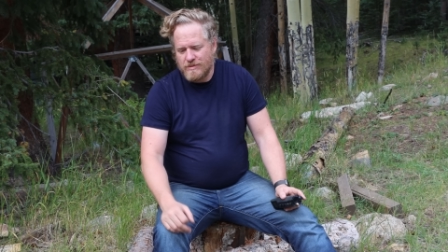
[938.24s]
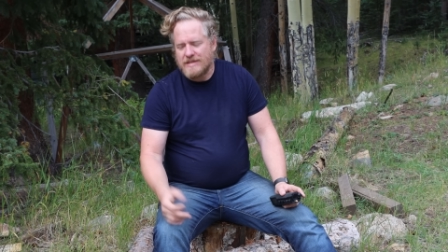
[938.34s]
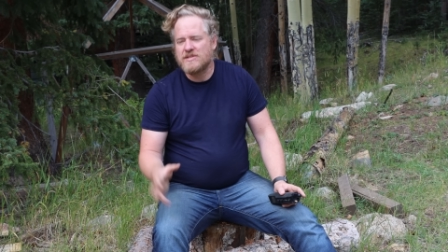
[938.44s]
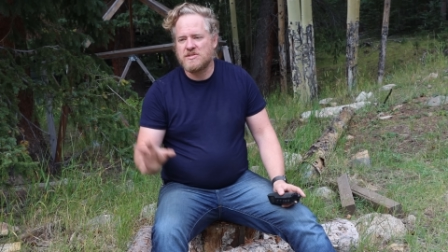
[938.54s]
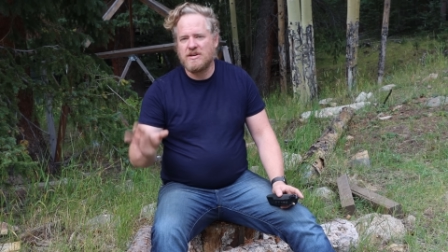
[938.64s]

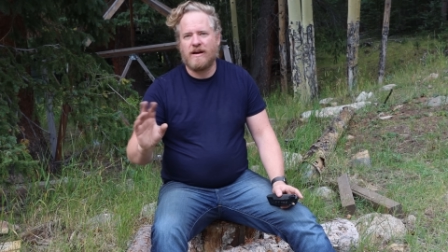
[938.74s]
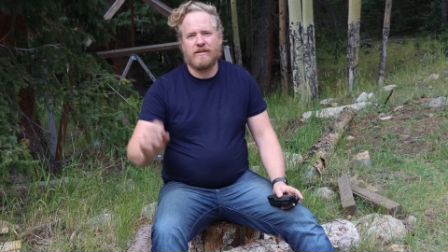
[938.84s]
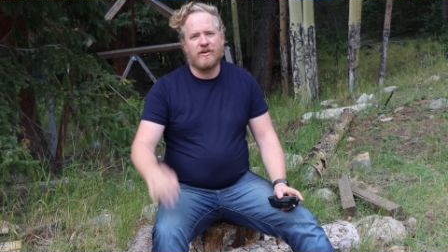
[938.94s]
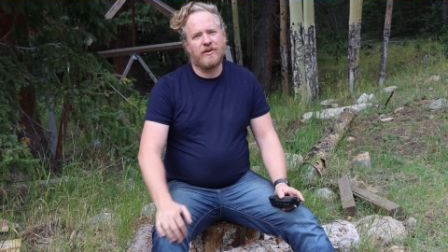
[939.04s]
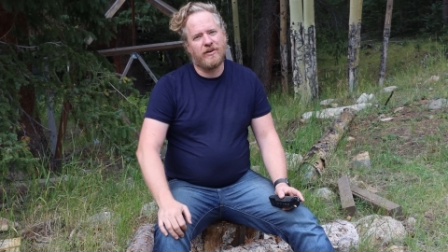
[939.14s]
This is not
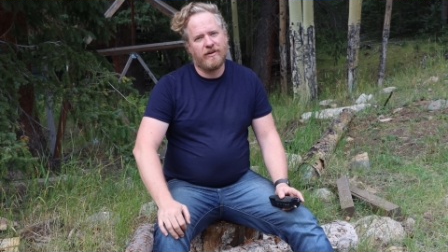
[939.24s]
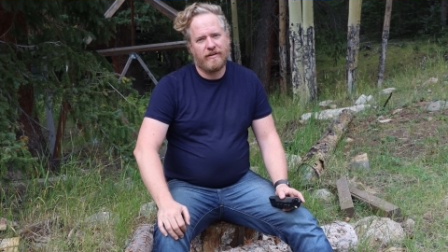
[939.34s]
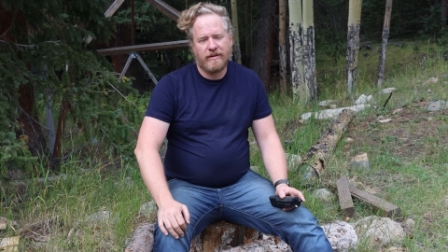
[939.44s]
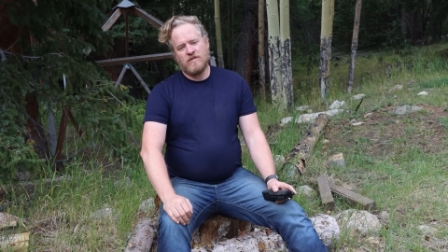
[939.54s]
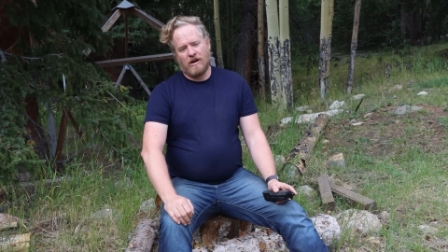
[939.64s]
your,
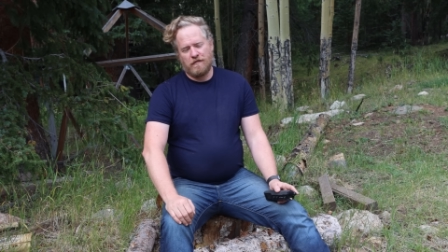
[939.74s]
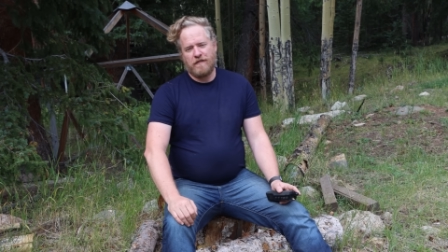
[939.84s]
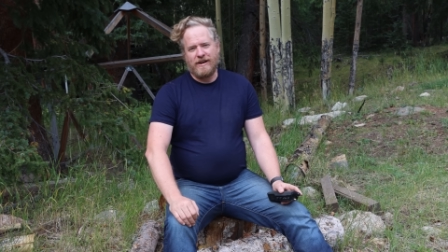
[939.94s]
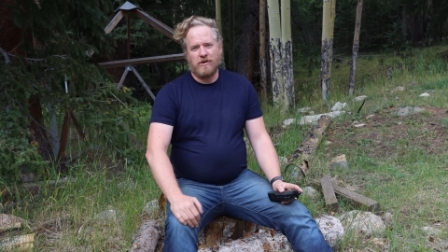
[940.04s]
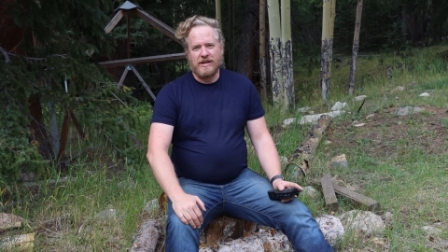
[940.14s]

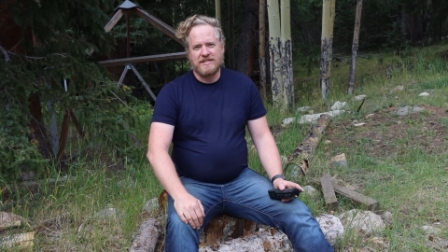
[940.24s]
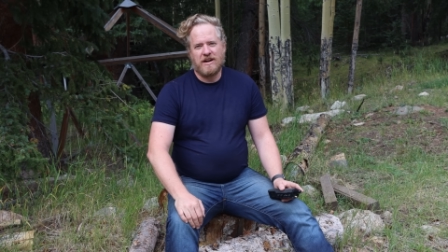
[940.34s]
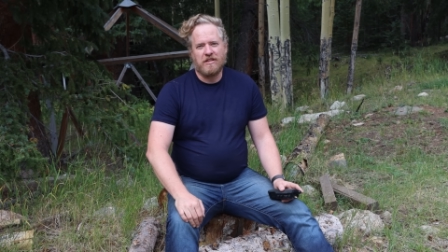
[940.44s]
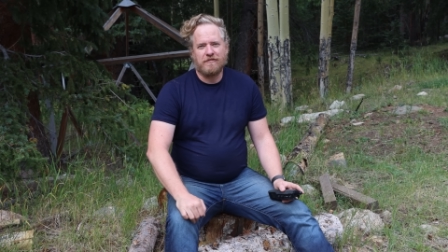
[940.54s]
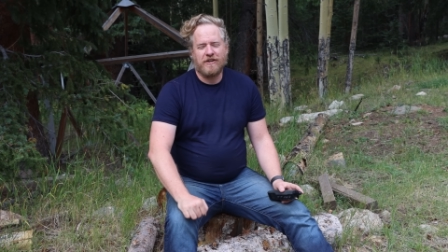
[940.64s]
Fido gets
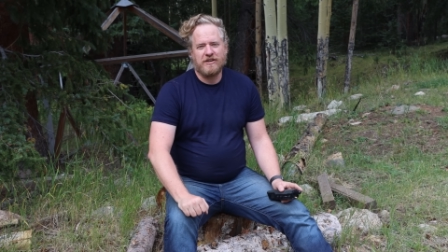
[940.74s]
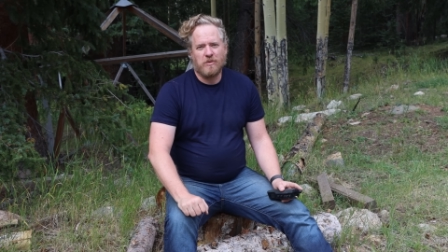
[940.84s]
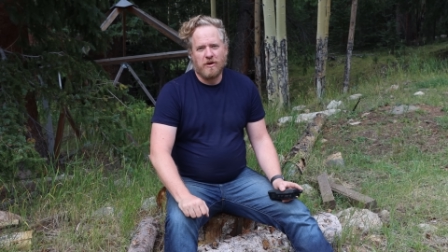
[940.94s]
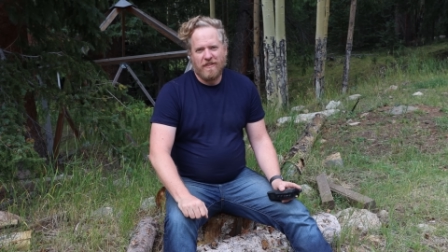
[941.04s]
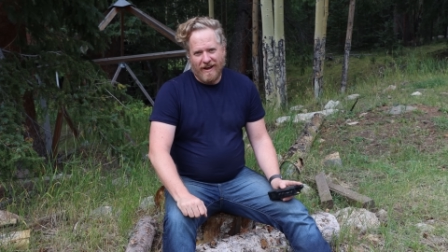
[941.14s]
out of the front
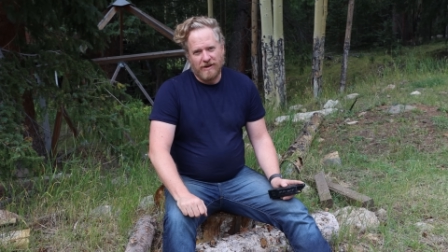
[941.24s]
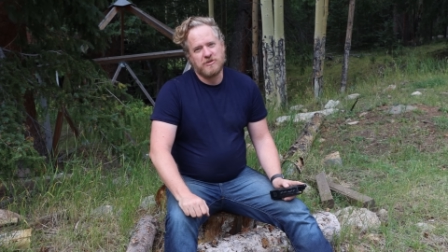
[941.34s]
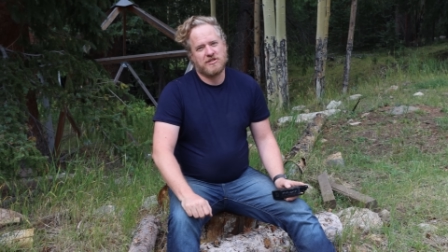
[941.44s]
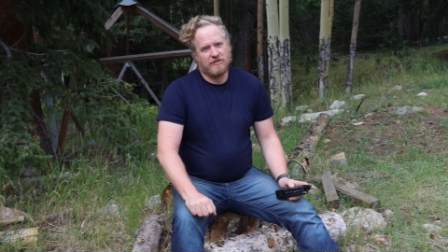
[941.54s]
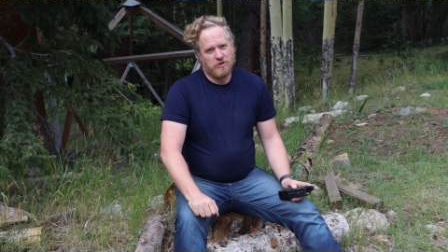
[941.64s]
door at the house
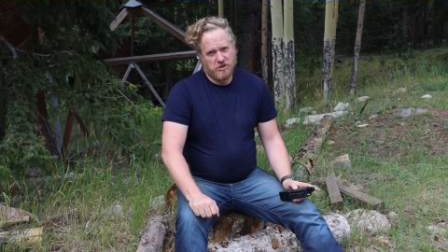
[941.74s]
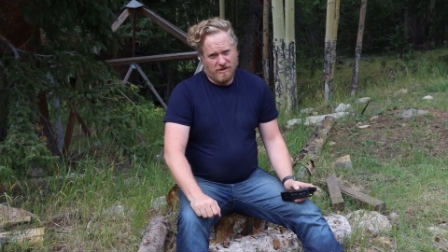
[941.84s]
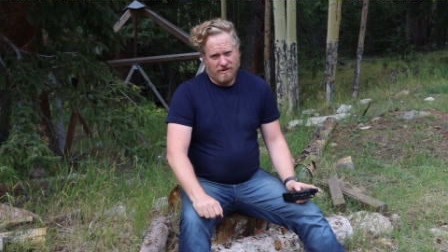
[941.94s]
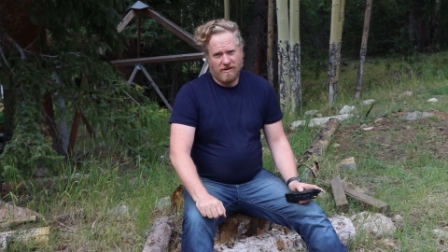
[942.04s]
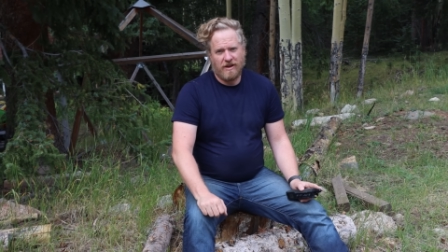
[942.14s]
solution.